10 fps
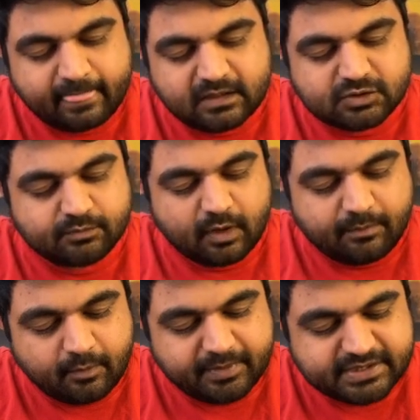So pop
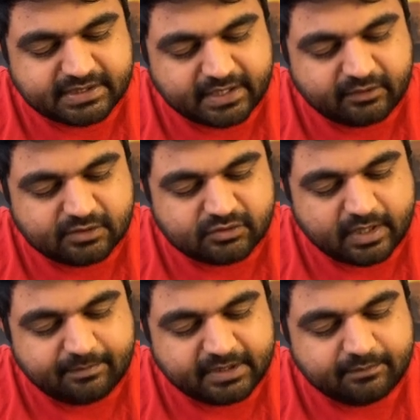operation can also
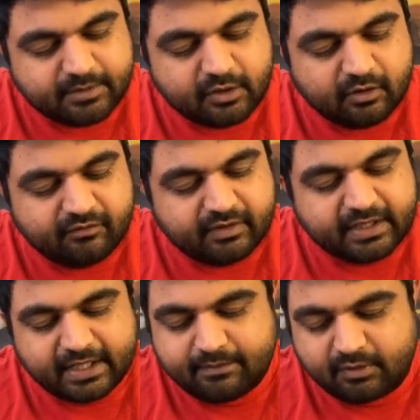happen in big off one
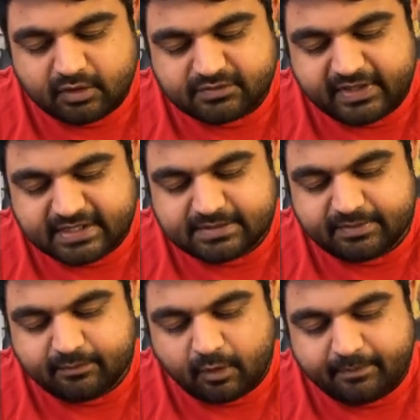time because we are
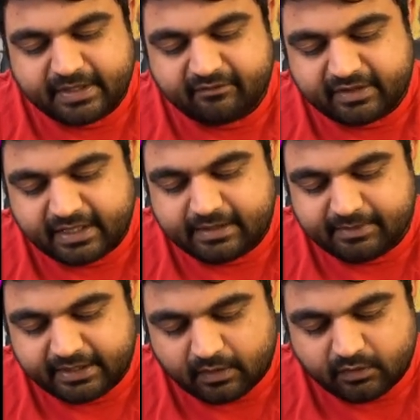simply popping one
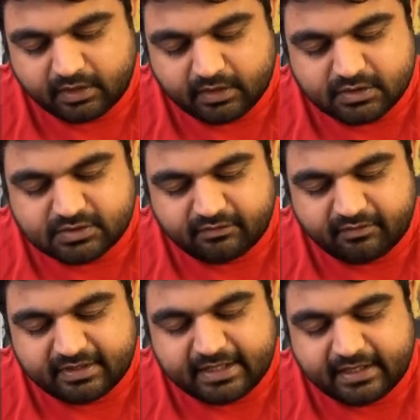element out. So we
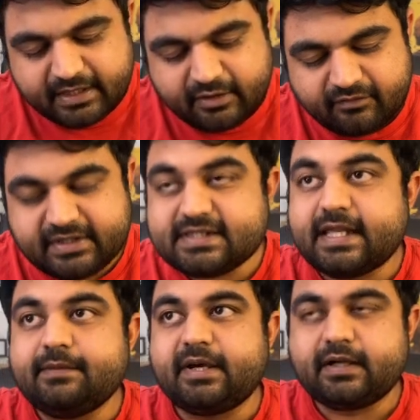will get rid of this
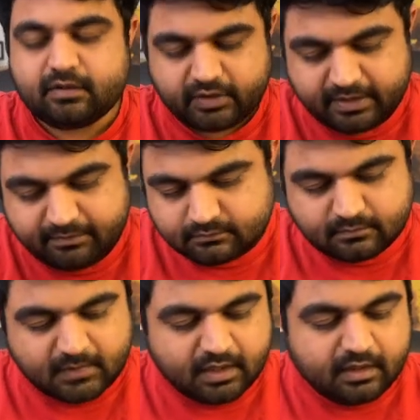element. Okay
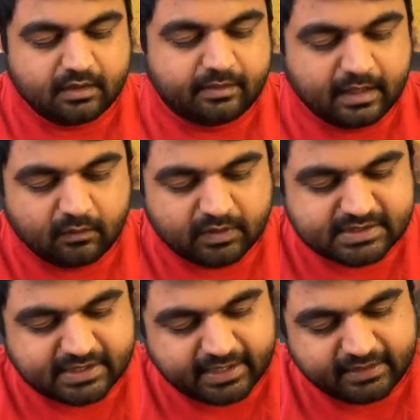now once
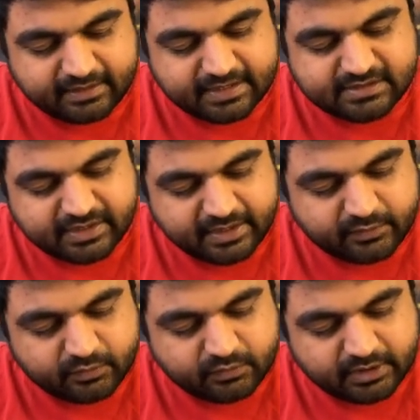again let's try to
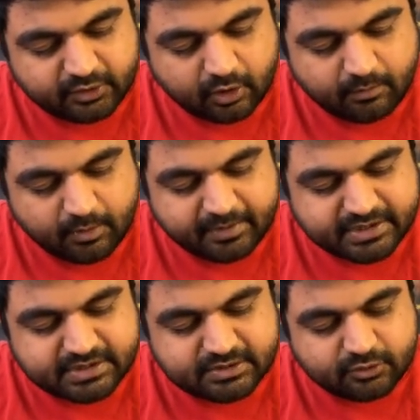do the top
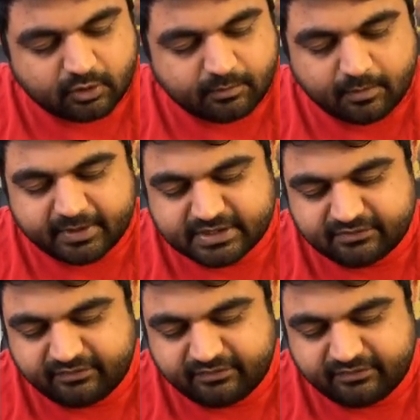operation so top operation